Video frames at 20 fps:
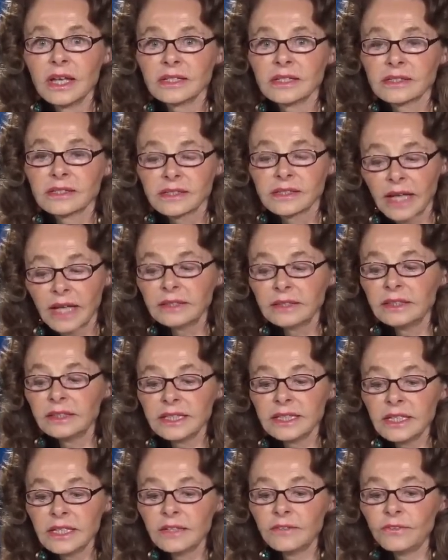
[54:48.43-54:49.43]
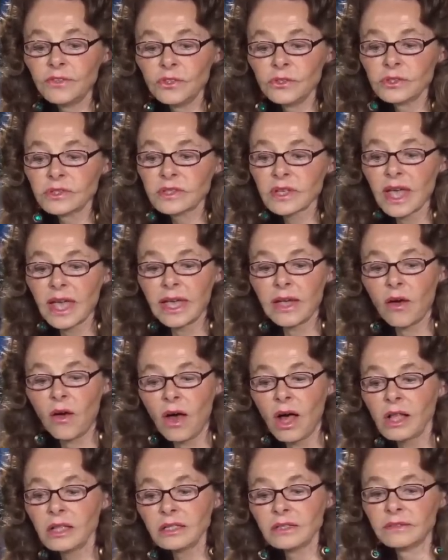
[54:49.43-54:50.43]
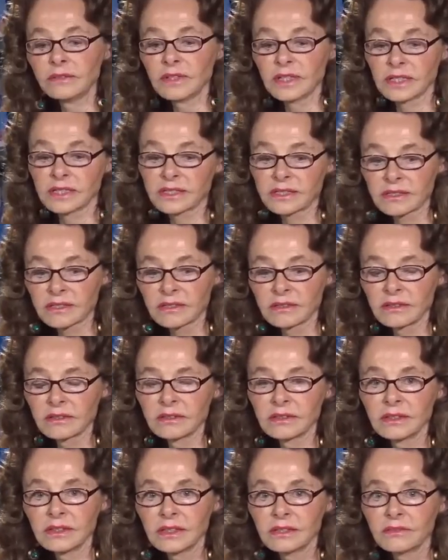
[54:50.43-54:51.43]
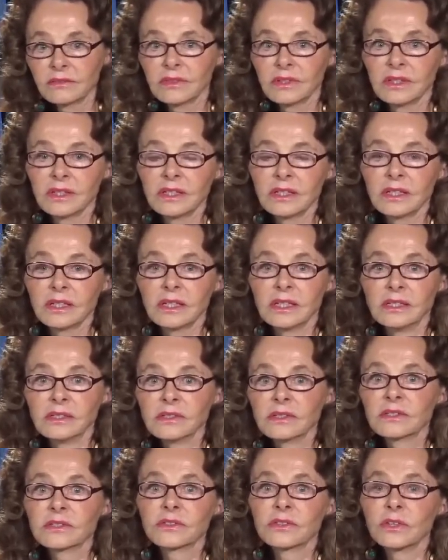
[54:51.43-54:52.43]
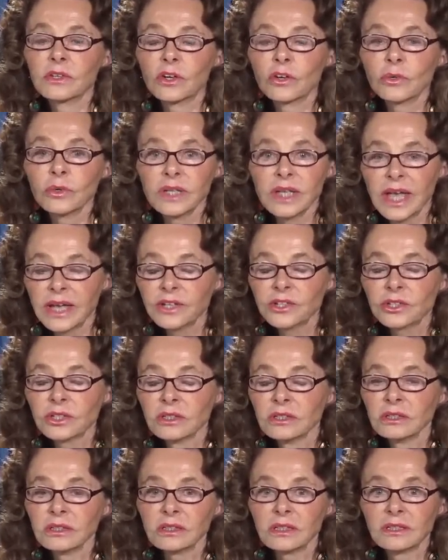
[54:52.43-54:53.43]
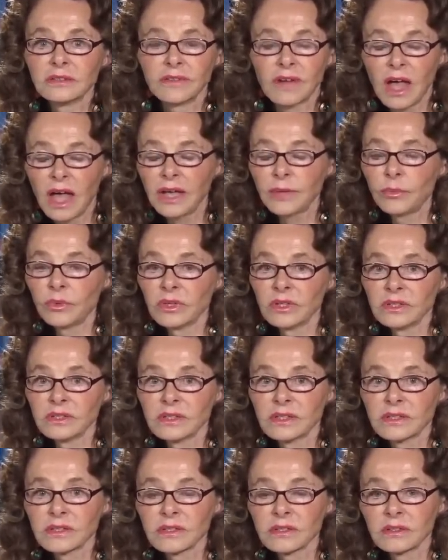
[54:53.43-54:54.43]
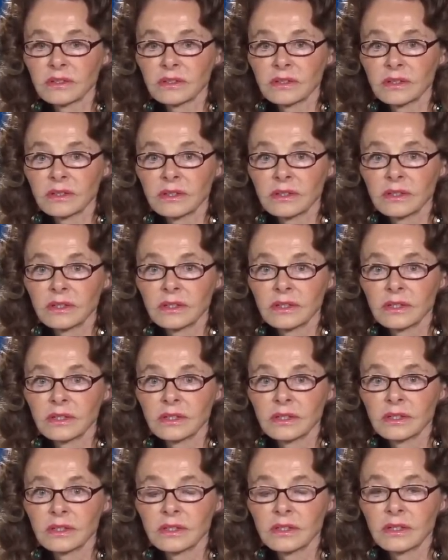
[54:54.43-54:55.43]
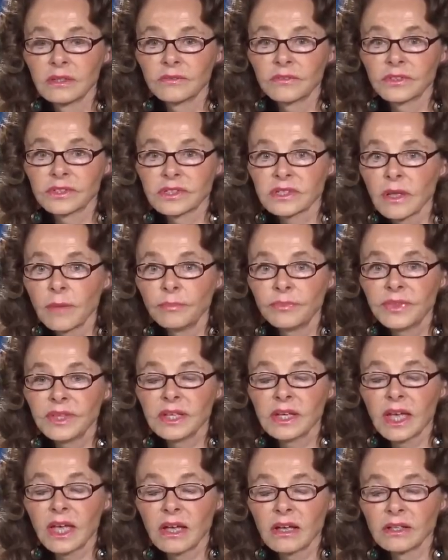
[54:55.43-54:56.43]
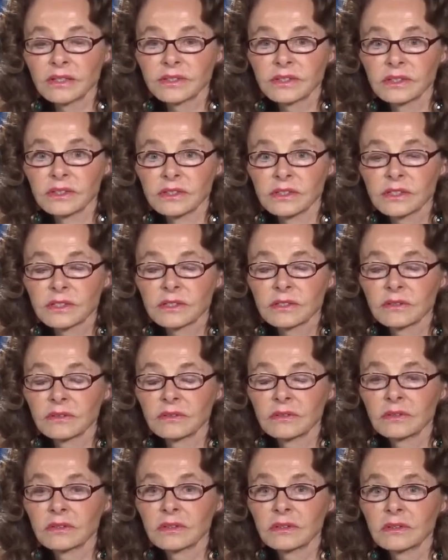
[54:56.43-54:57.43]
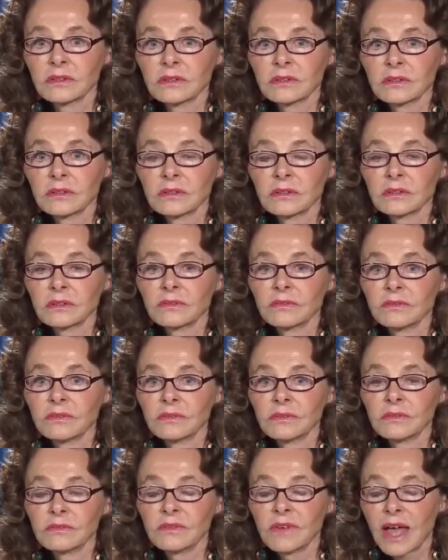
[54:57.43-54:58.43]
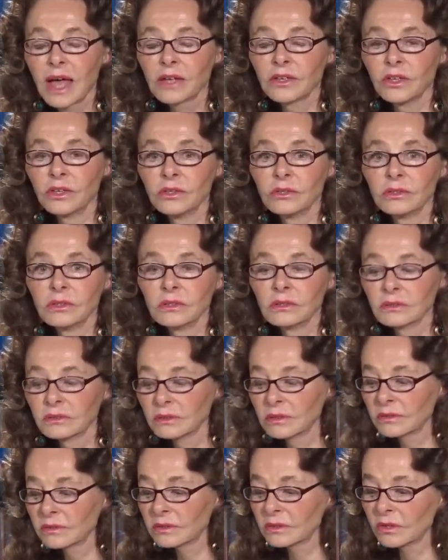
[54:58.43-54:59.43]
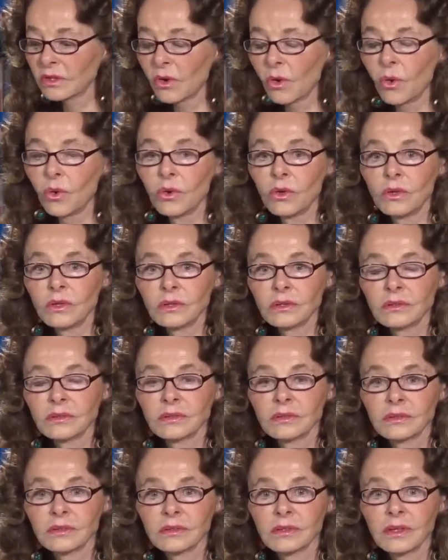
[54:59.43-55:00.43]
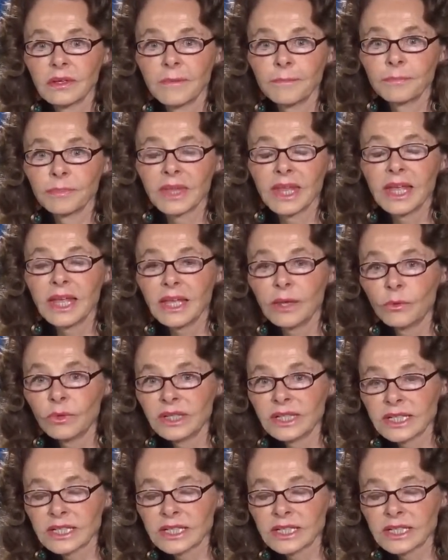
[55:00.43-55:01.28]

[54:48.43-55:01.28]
Suddenly, if you say all of this is the creation of hybrids for something else's value, goal, it would